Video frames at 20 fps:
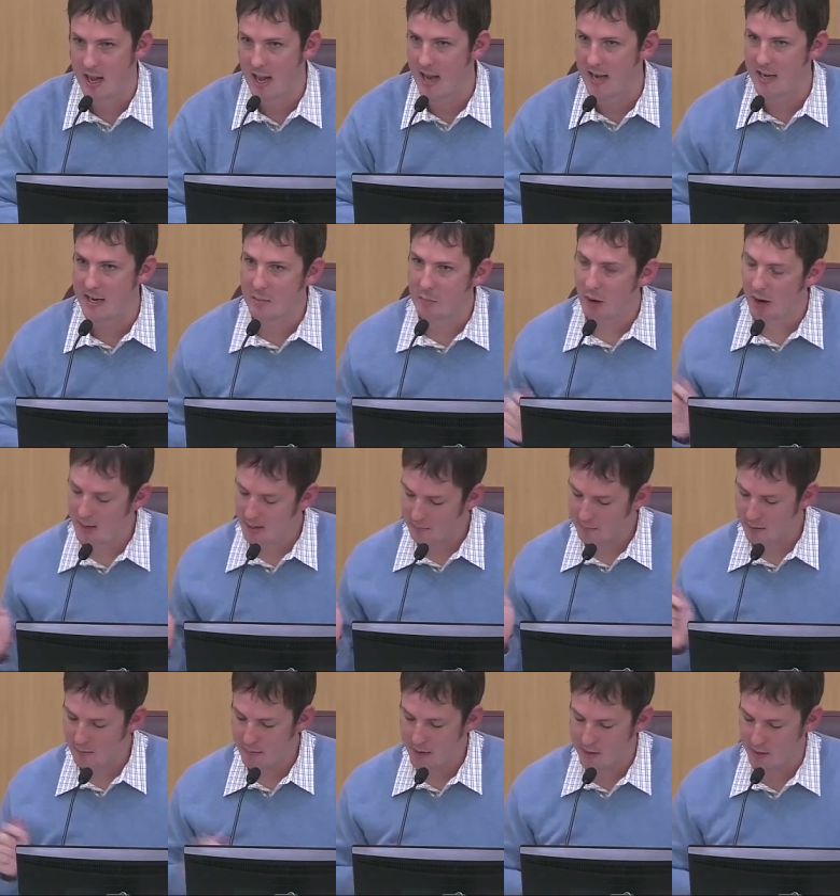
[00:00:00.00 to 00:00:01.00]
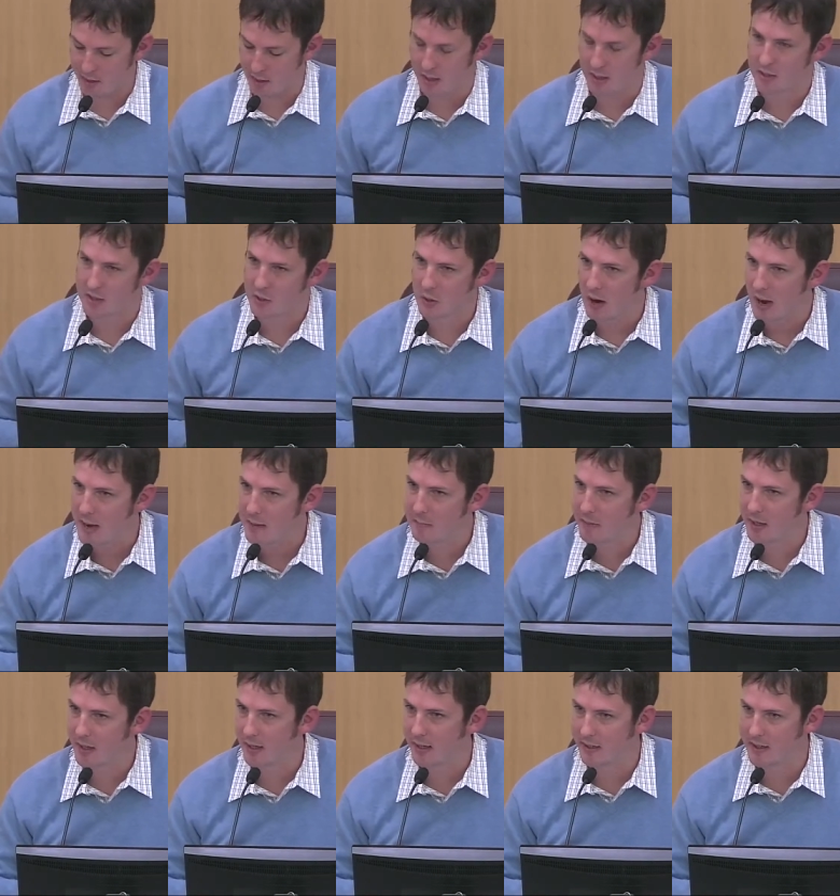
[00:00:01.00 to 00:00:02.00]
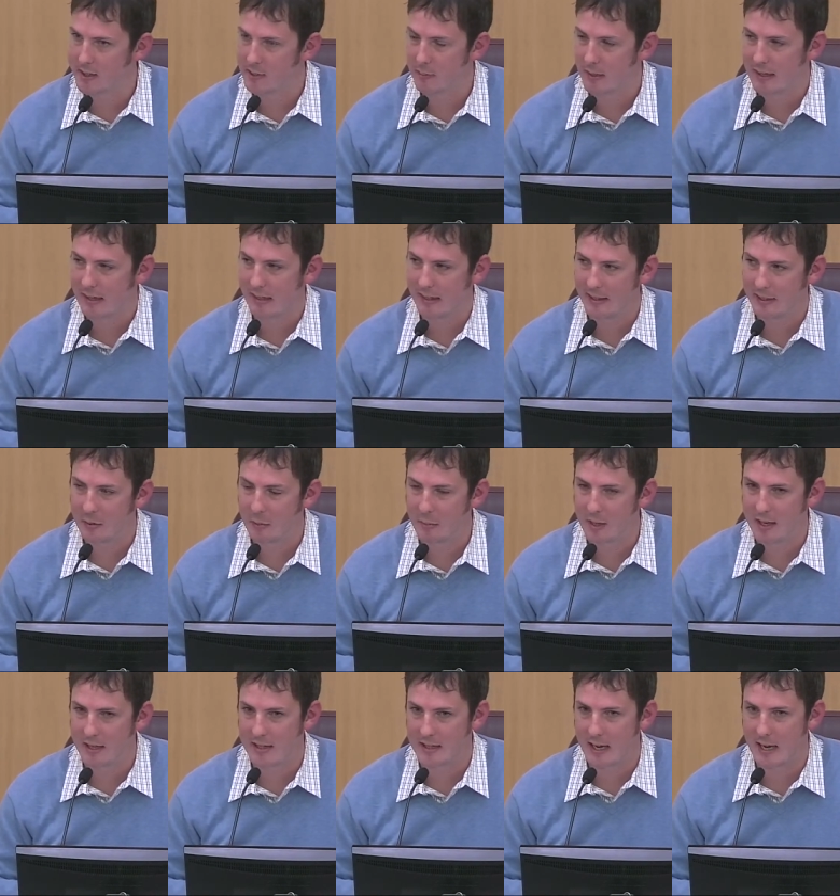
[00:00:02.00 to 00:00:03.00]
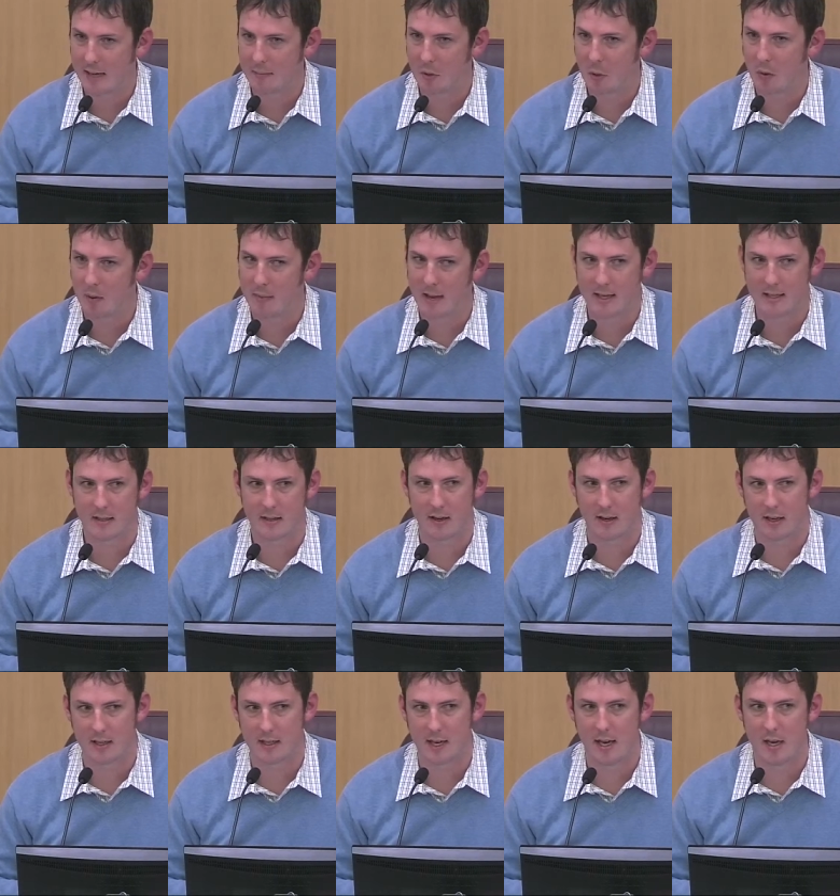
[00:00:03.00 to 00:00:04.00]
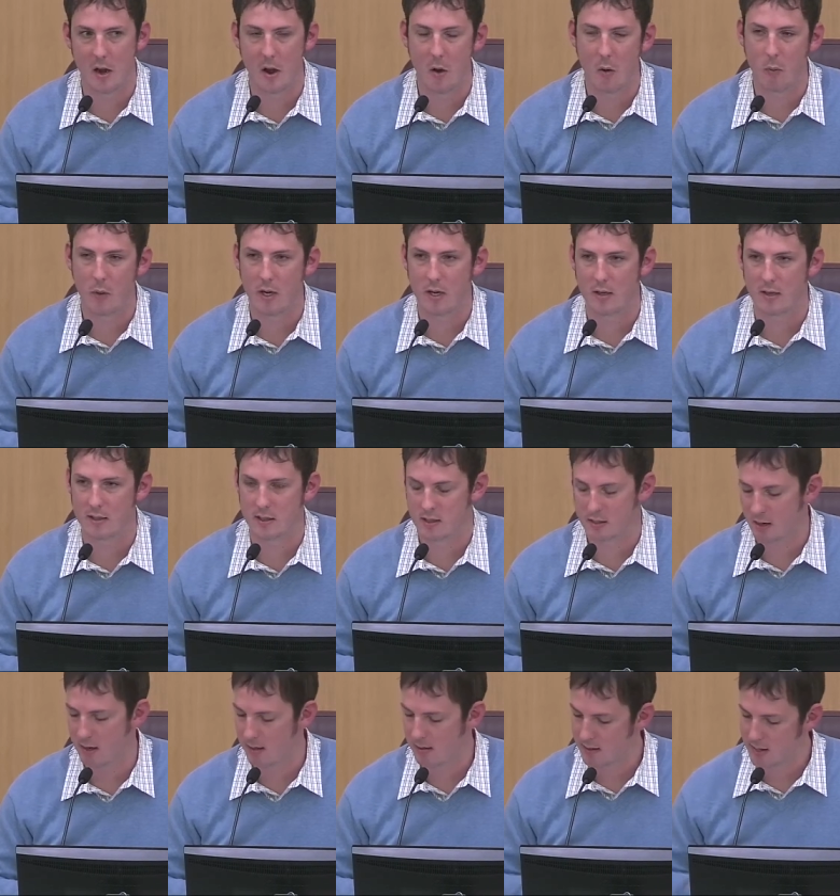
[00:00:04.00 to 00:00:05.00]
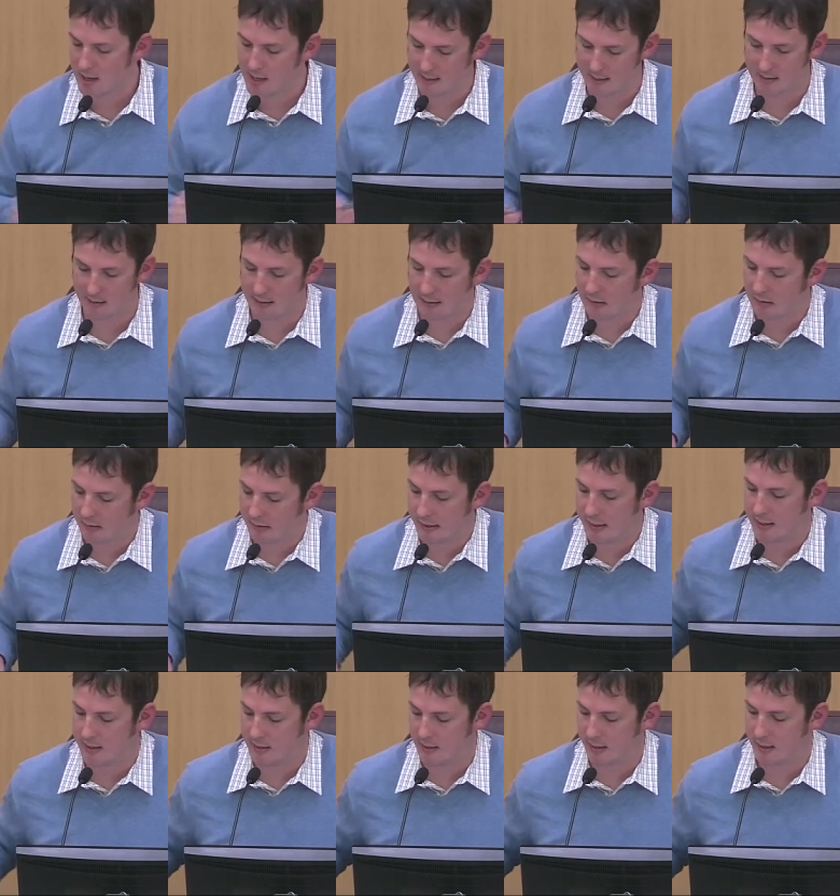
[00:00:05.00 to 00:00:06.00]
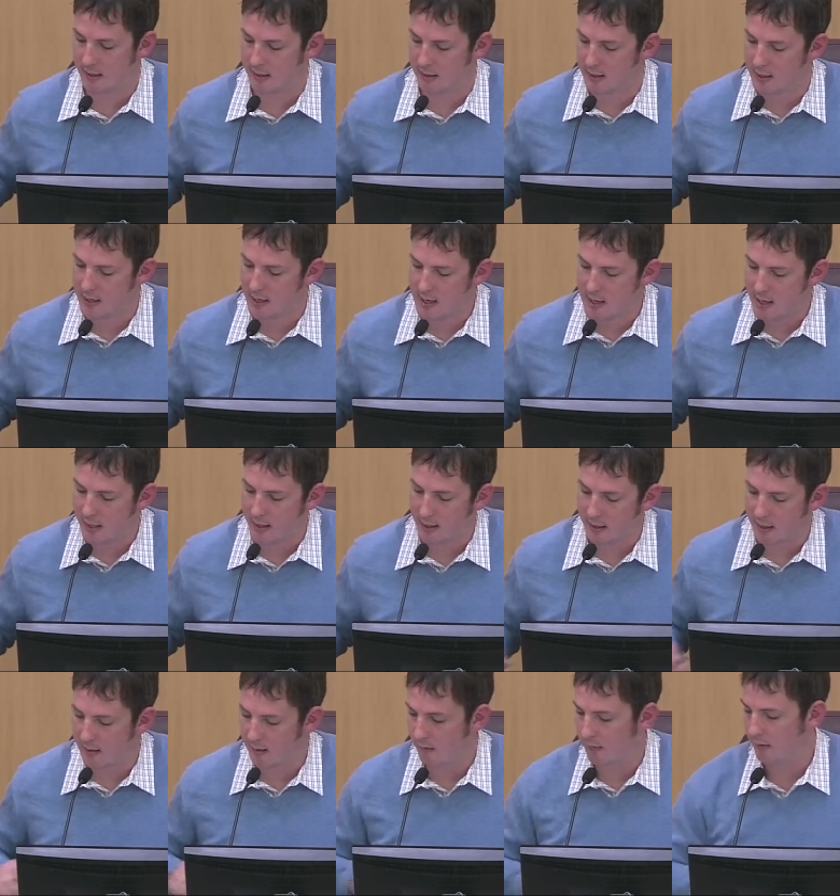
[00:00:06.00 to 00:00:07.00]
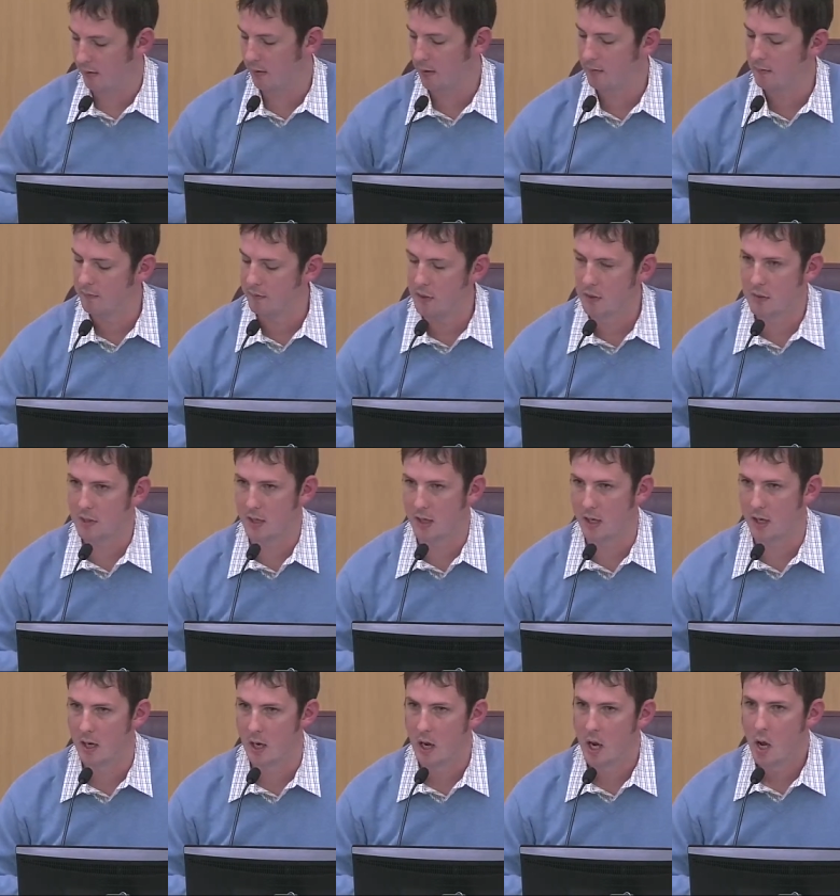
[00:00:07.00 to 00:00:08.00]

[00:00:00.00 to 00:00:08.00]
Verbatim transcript: And he brought up the measure. So I'm going to spend a little bit of time going back to there because I know when you start talking legalese, it could, it could get a little confusing.